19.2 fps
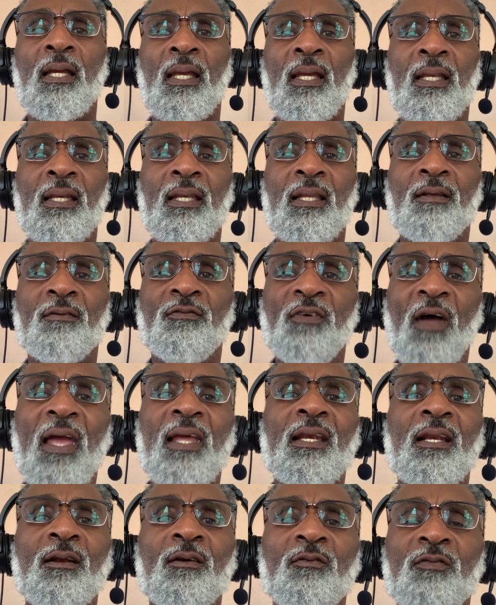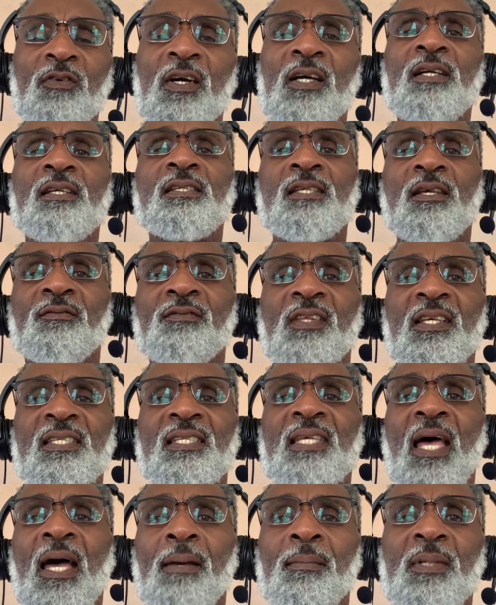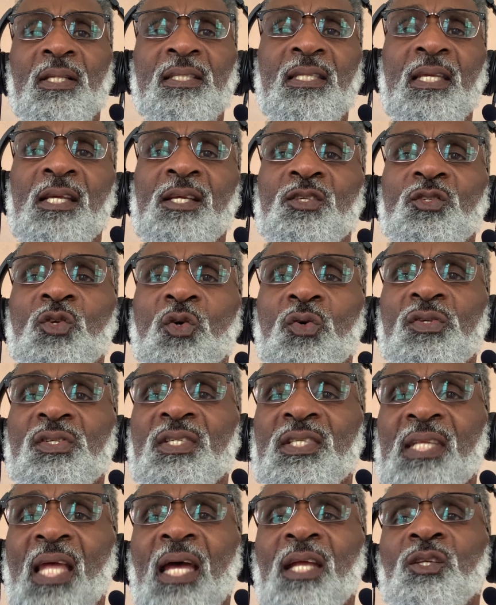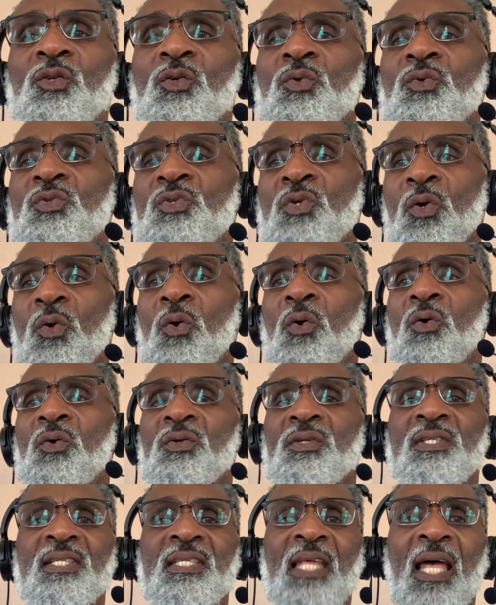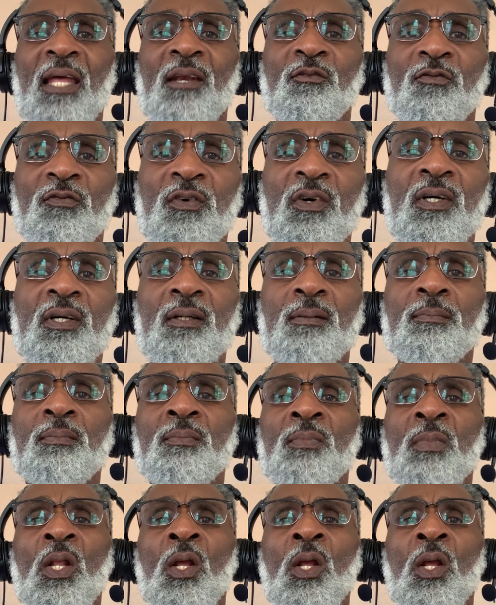in the final verse of the psalm, he says, Your statues, Lord, stand firm.